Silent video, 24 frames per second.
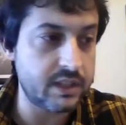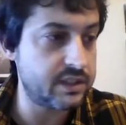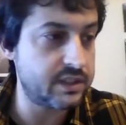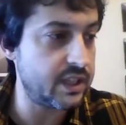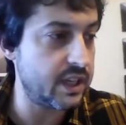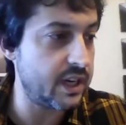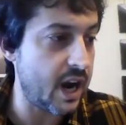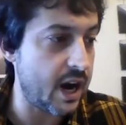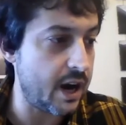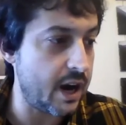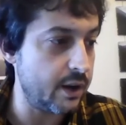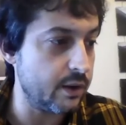
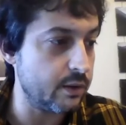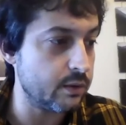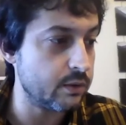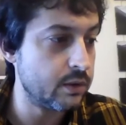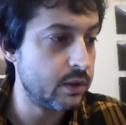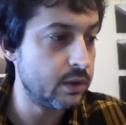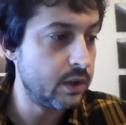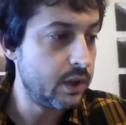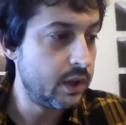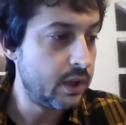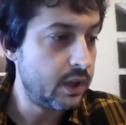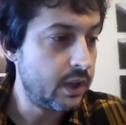scenario.
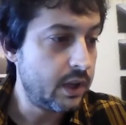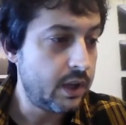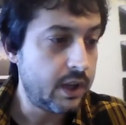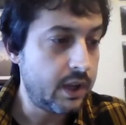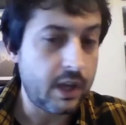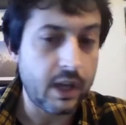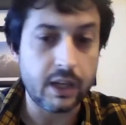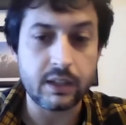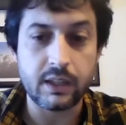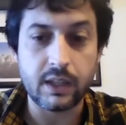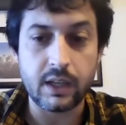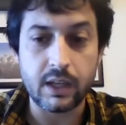
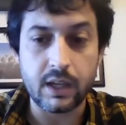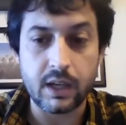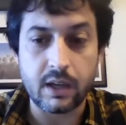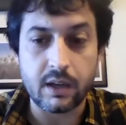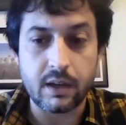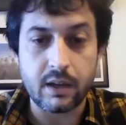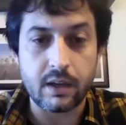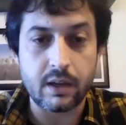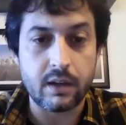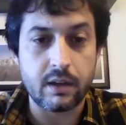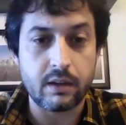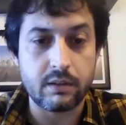And
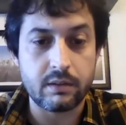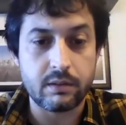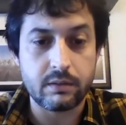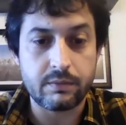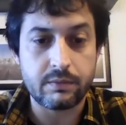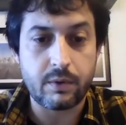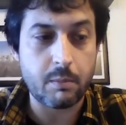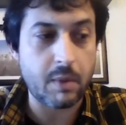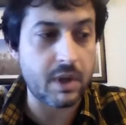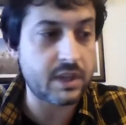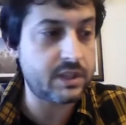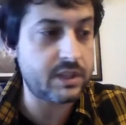
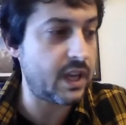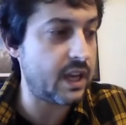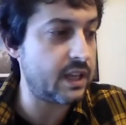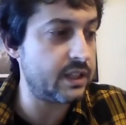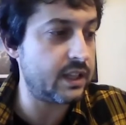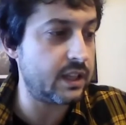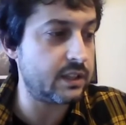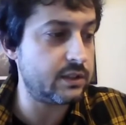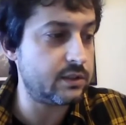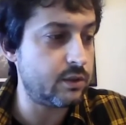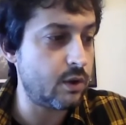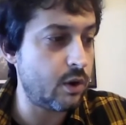from my
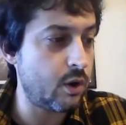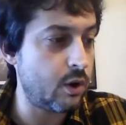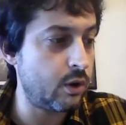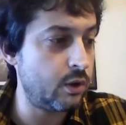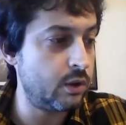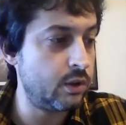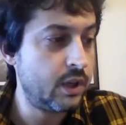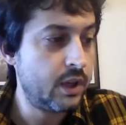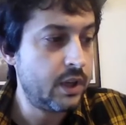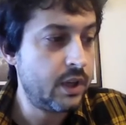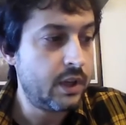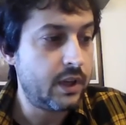side, that's
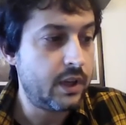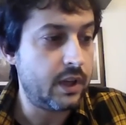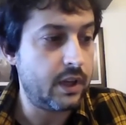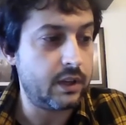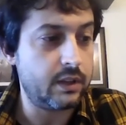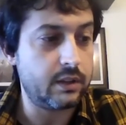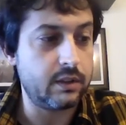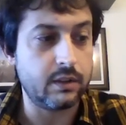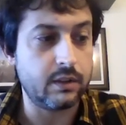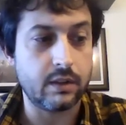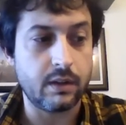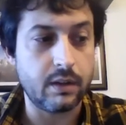all.
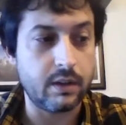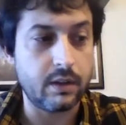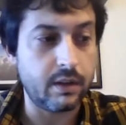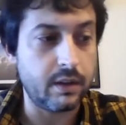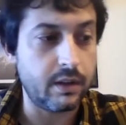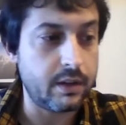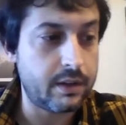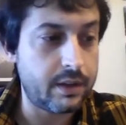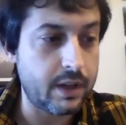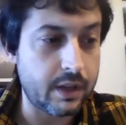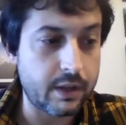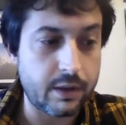And
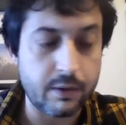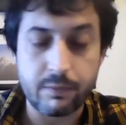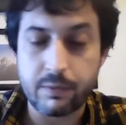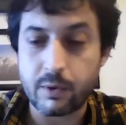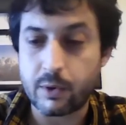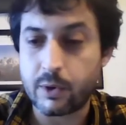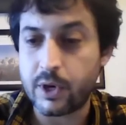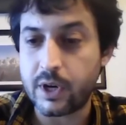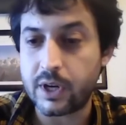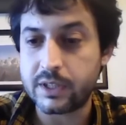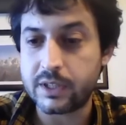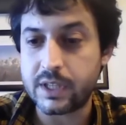thank you
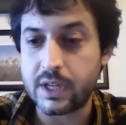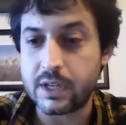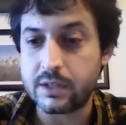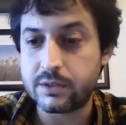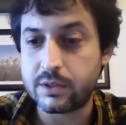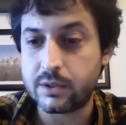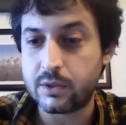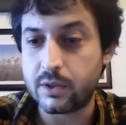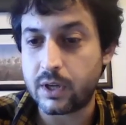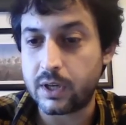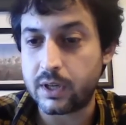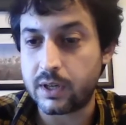for your
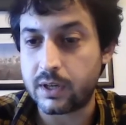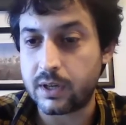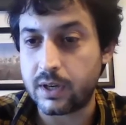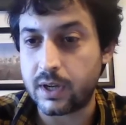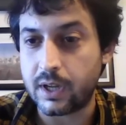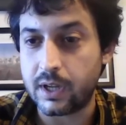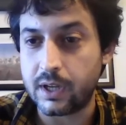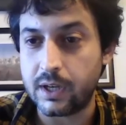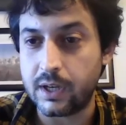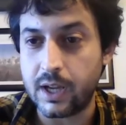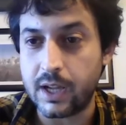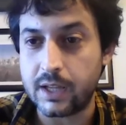attention.
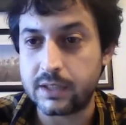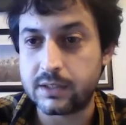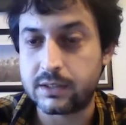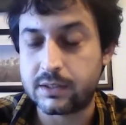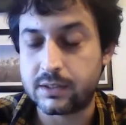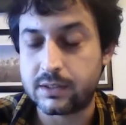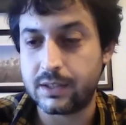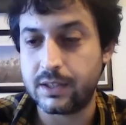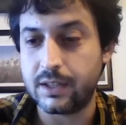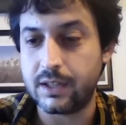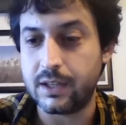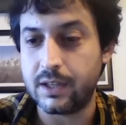And I
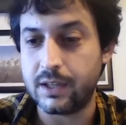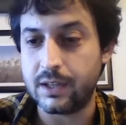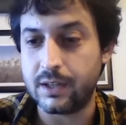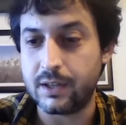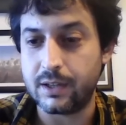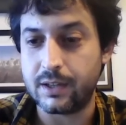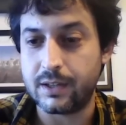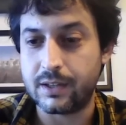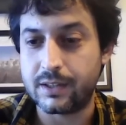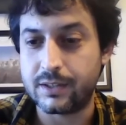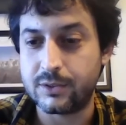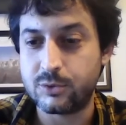let
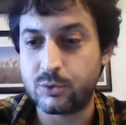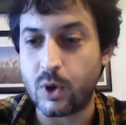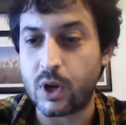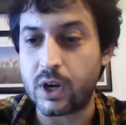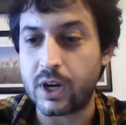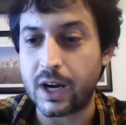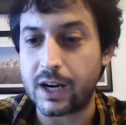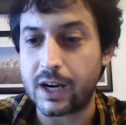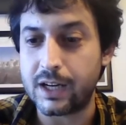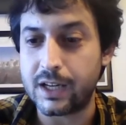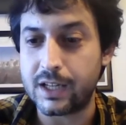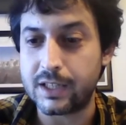
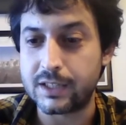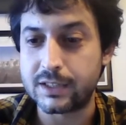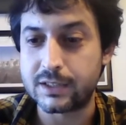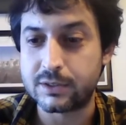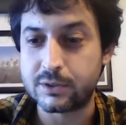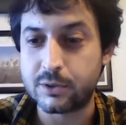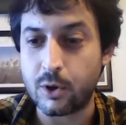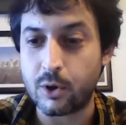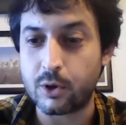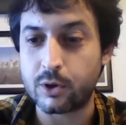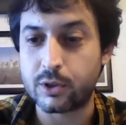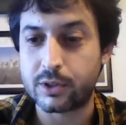Joan
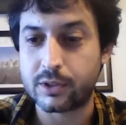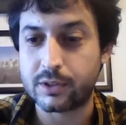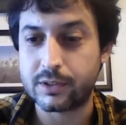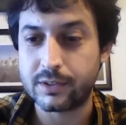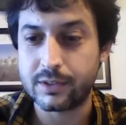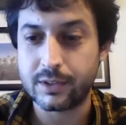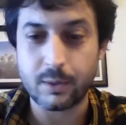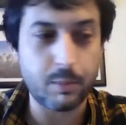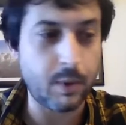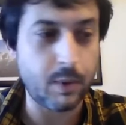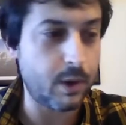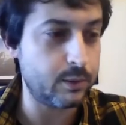Carles talk
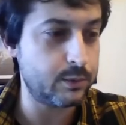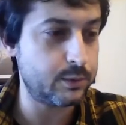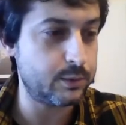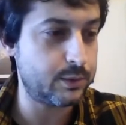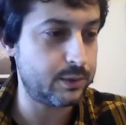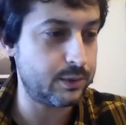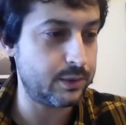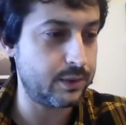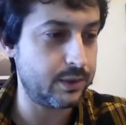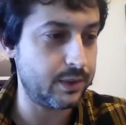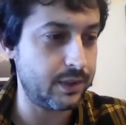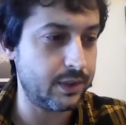
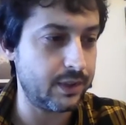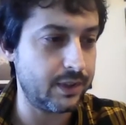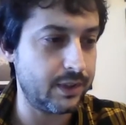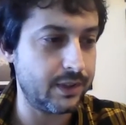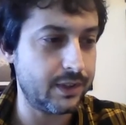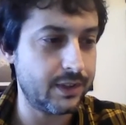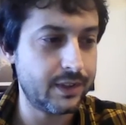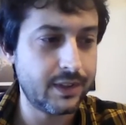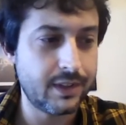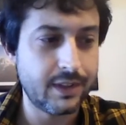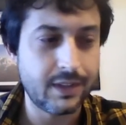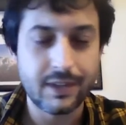about
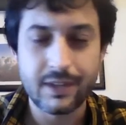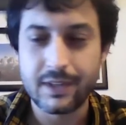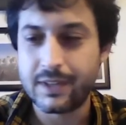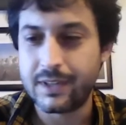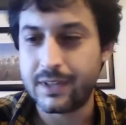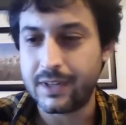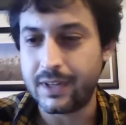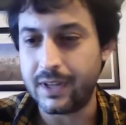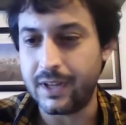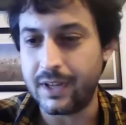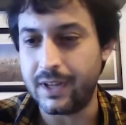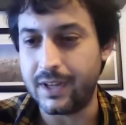
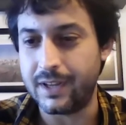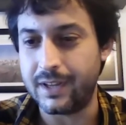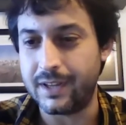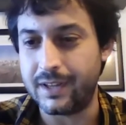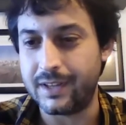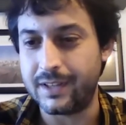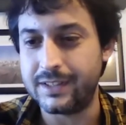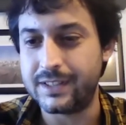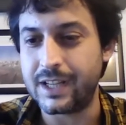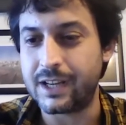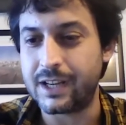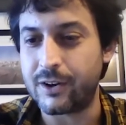
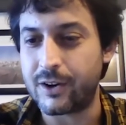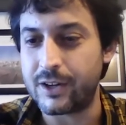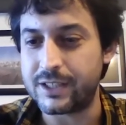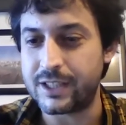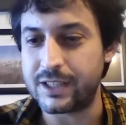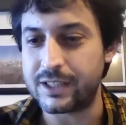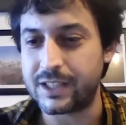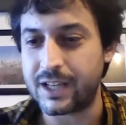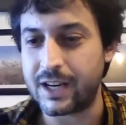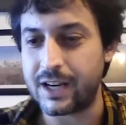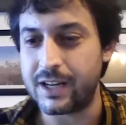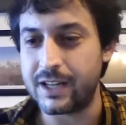
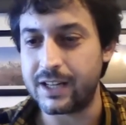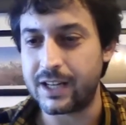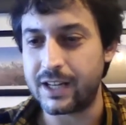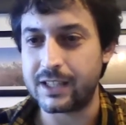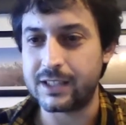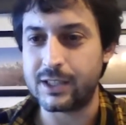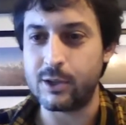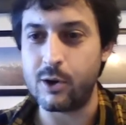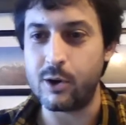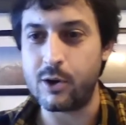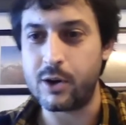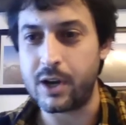integrated care in
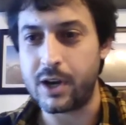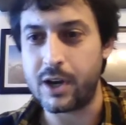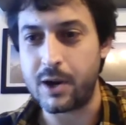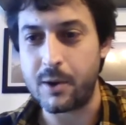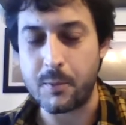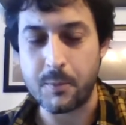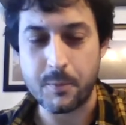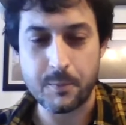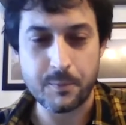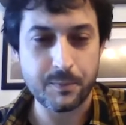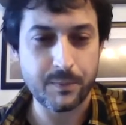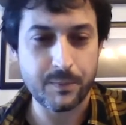
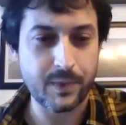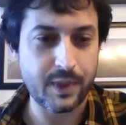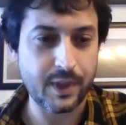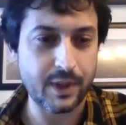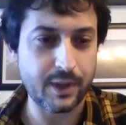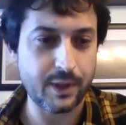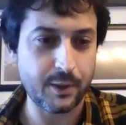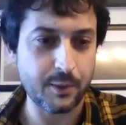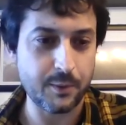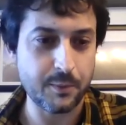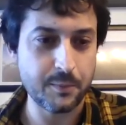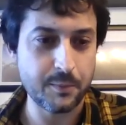Catalonia. Thank